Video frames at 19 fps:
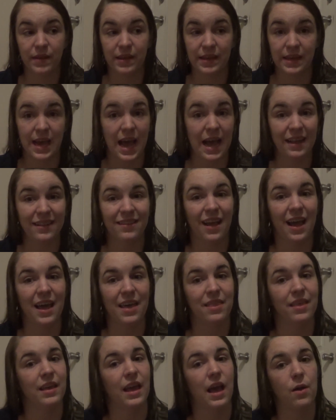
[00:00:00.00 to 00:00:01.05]
yet. I
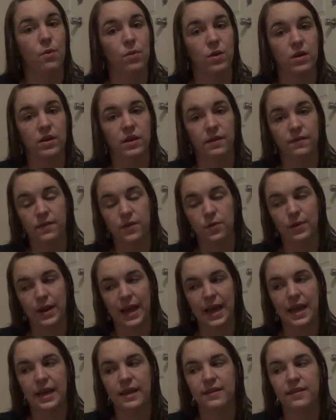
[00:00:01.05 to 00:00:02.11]
think I will in a few
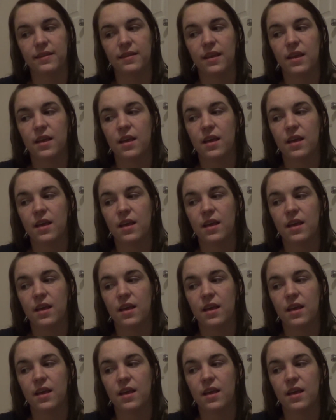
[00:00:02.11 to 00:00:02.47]
days.